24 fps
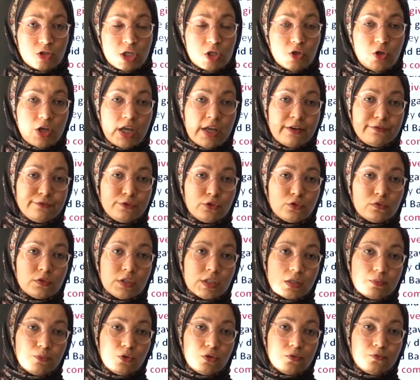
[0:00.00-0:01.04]
And you have to
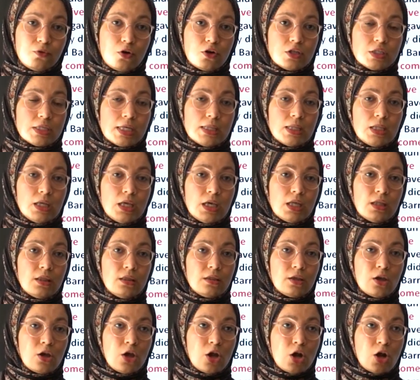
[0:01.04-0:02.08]
raise up your voice at the
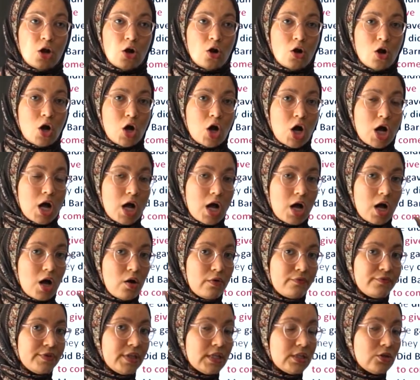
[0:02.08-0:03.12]
end
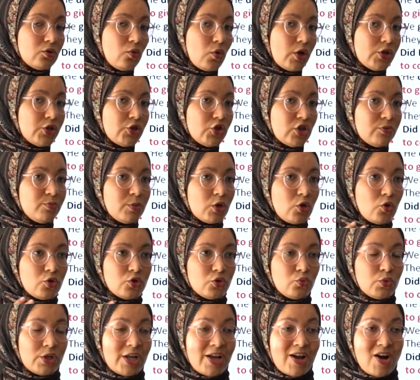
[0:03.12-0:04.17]
of this question,
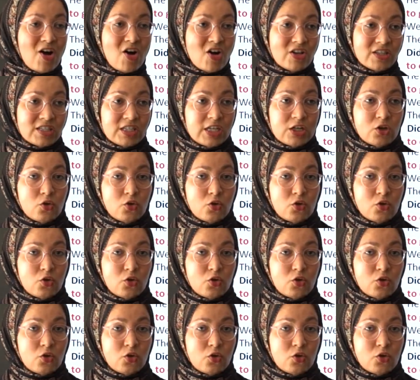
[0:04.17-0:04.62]
because when I ask a